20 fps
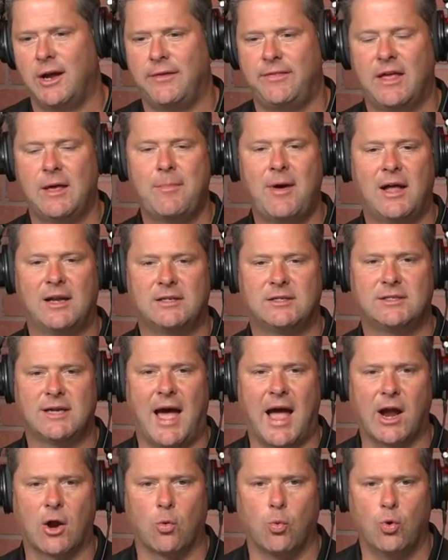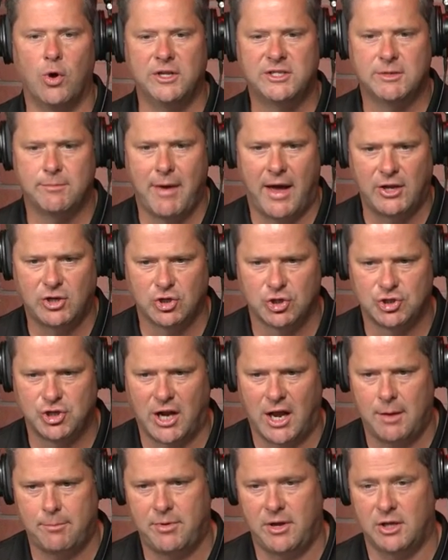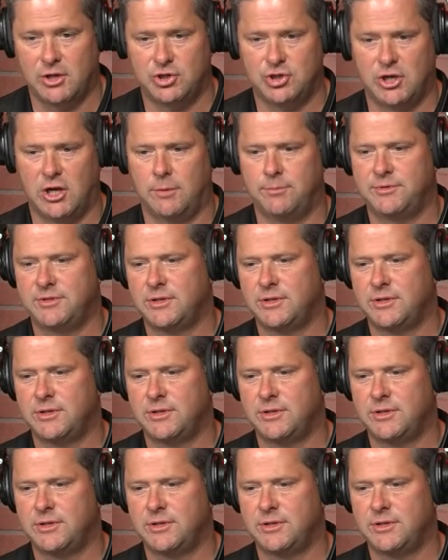Think about Tiger Woods and major championships.